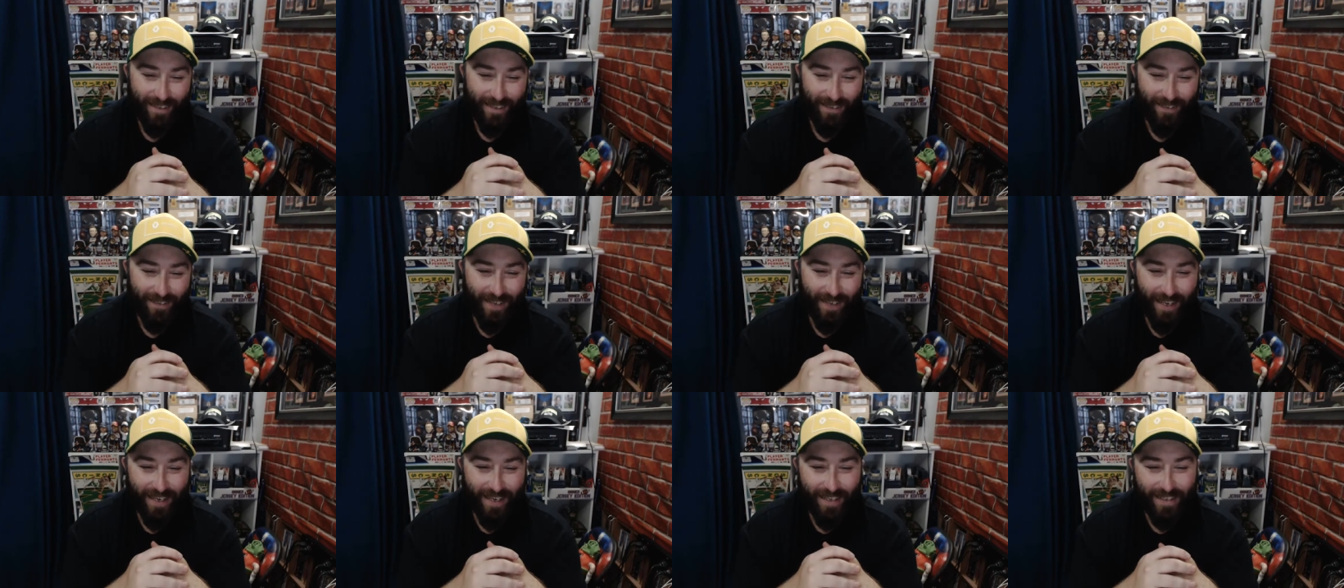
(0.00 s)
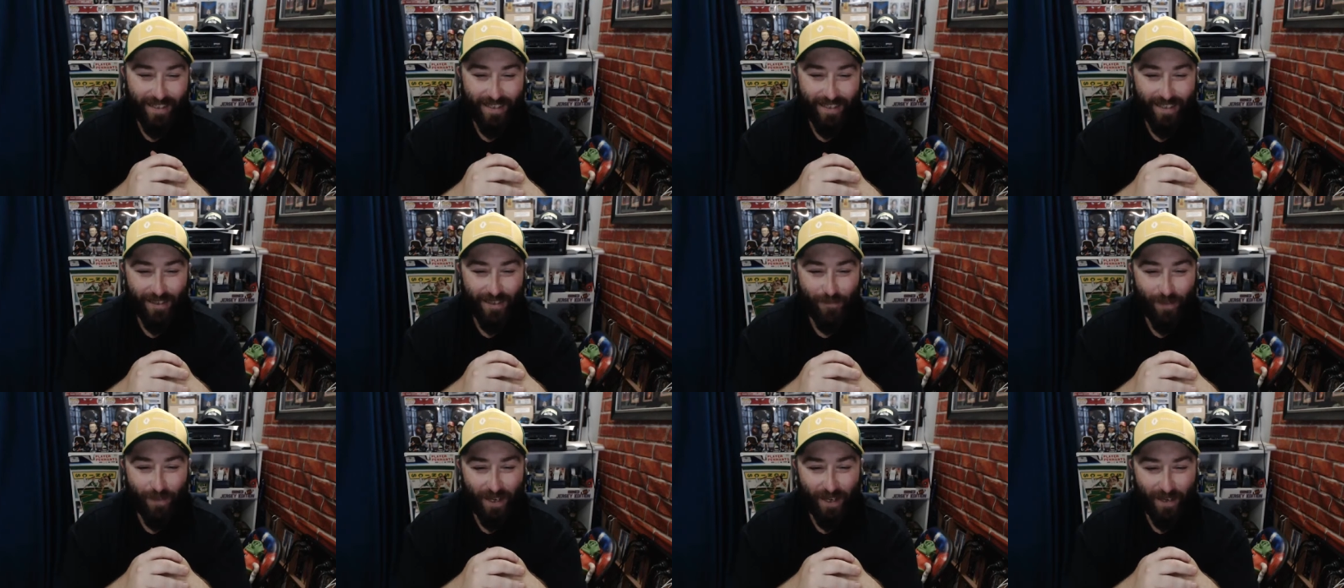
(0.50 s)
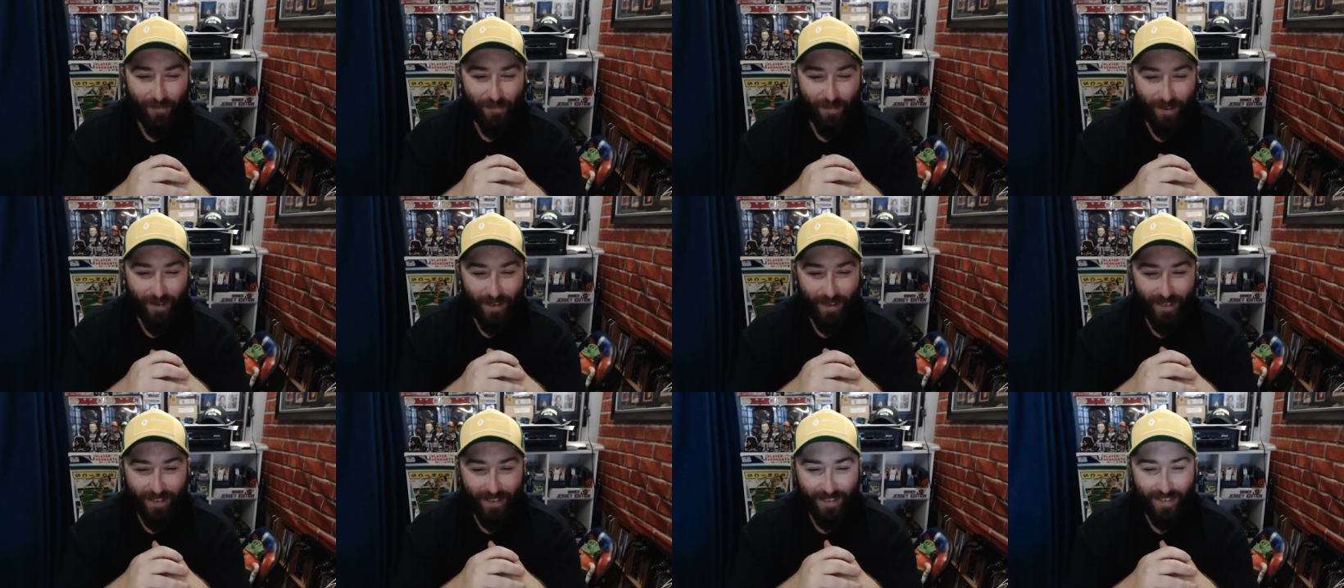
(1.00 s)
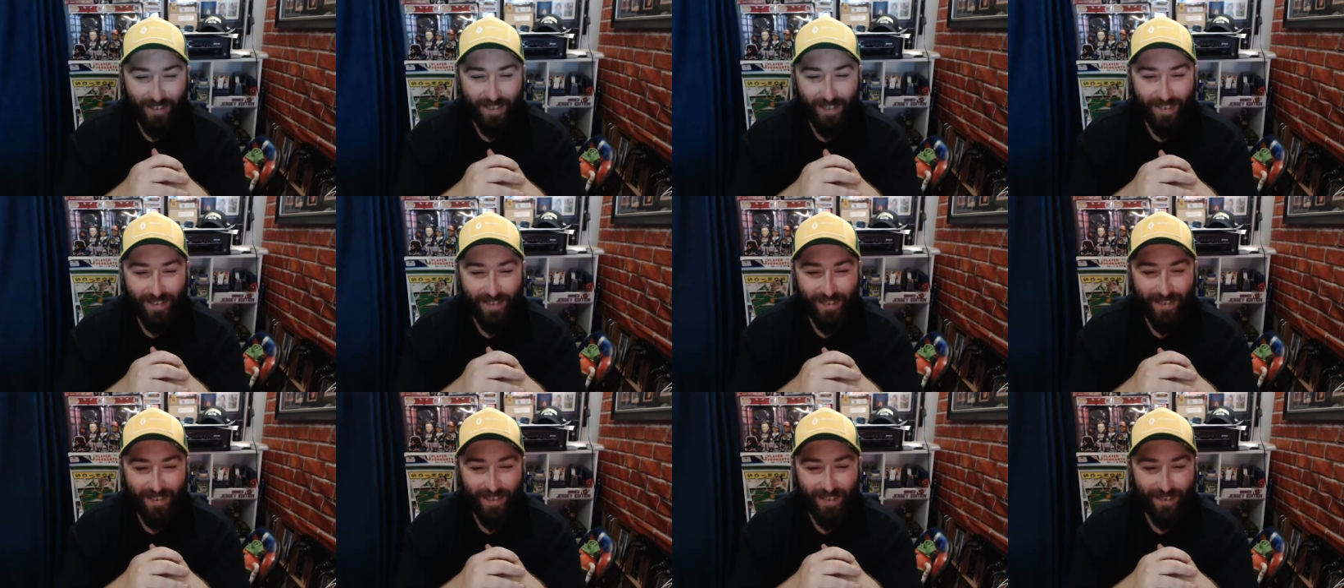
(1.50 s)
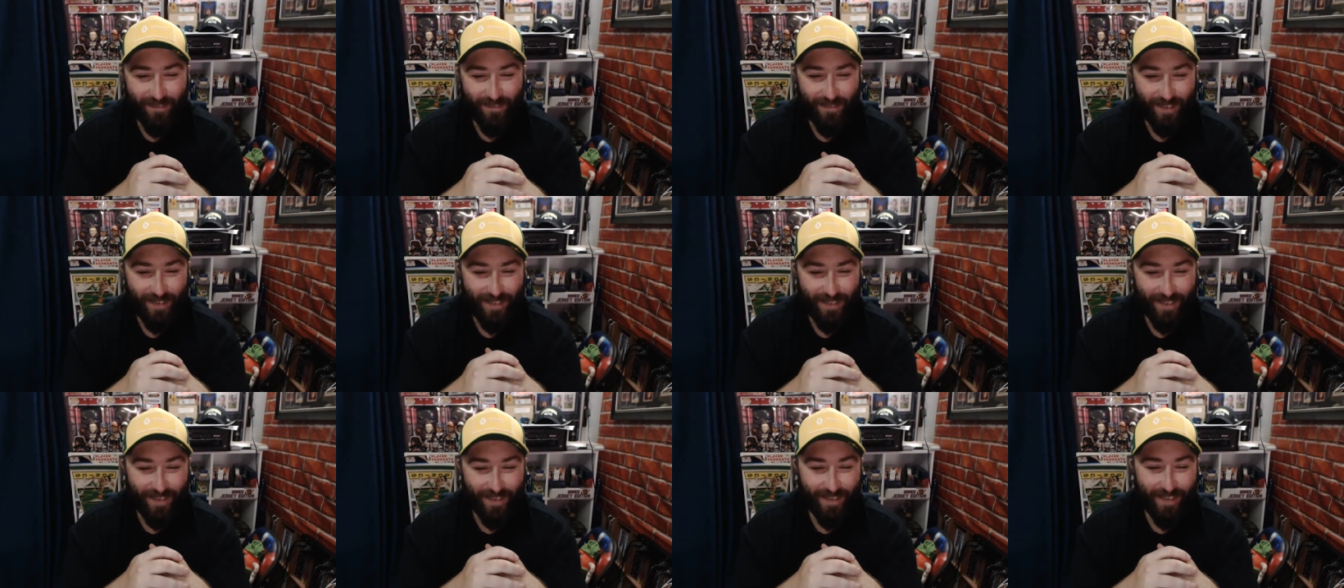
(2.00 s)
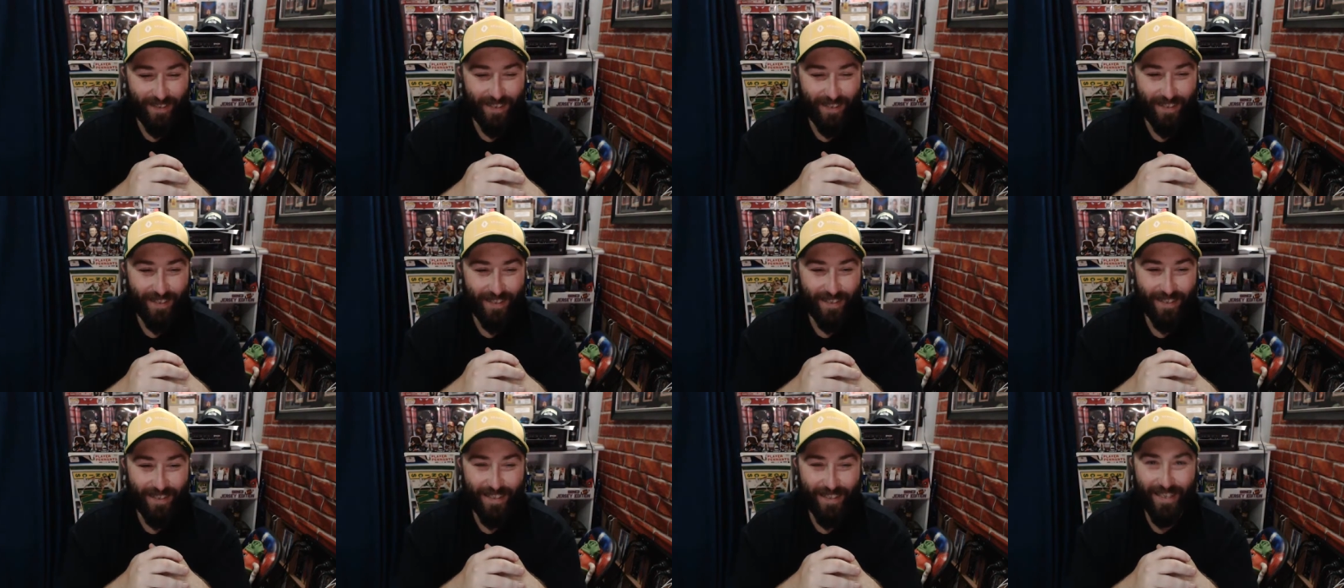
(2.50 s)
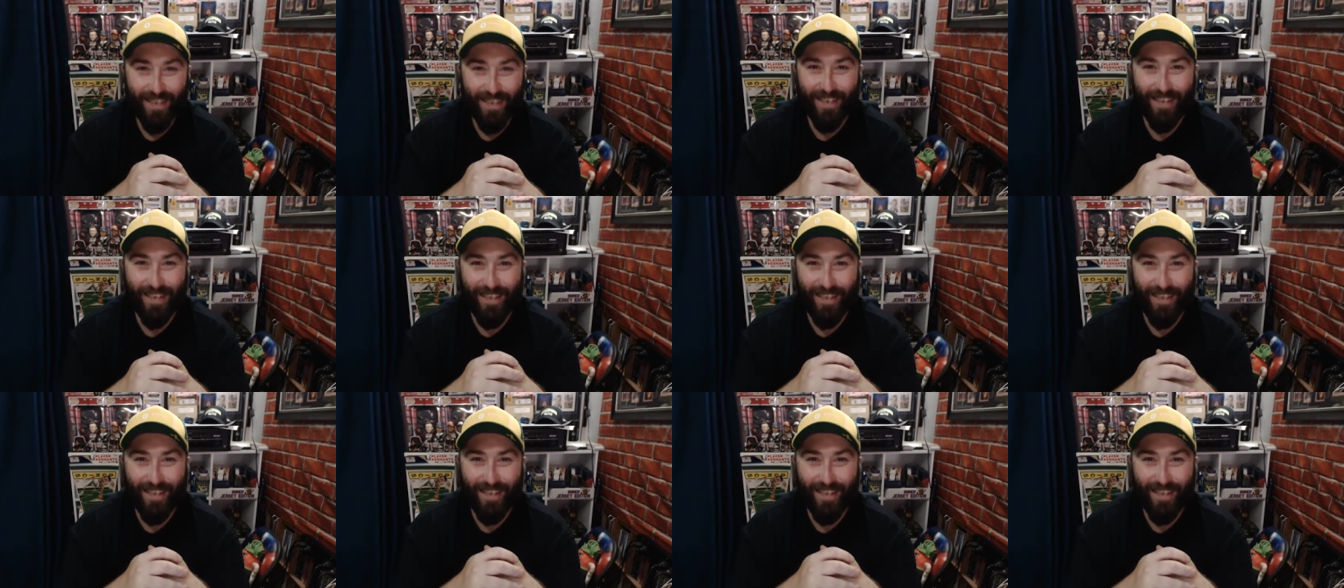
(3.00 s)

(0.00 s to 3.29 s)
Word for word: Fags has been planning these things for two years.